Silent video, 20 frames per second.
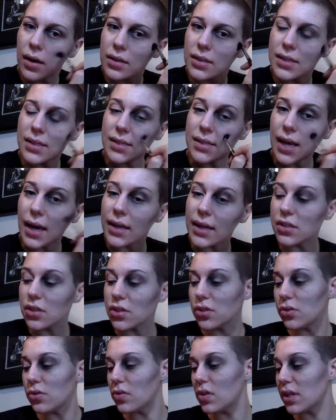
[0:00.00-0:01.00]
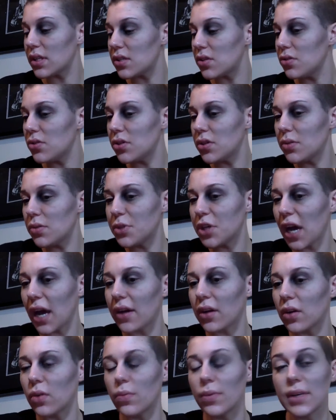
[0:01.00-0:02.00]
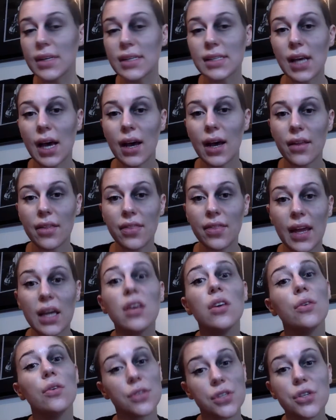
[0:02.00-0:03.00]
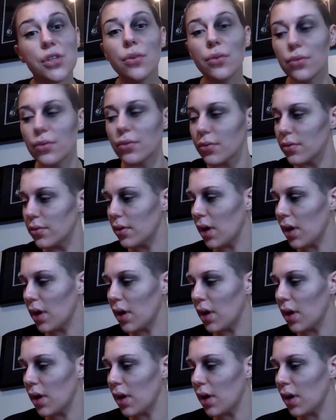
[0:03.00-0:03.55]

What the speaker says: decided to do this YouTube channel was a thank you to